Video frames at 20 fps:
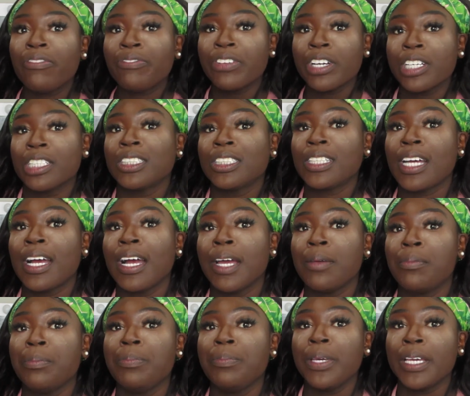first
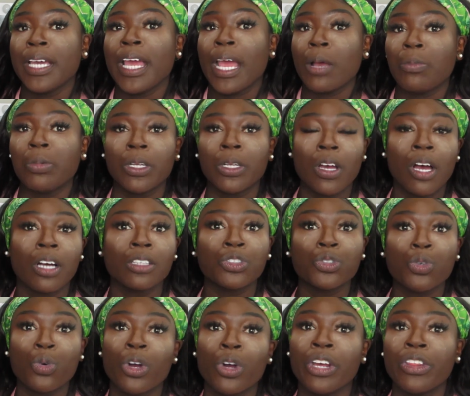time being able to
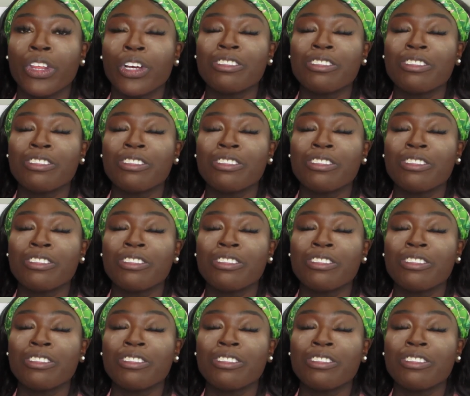contour.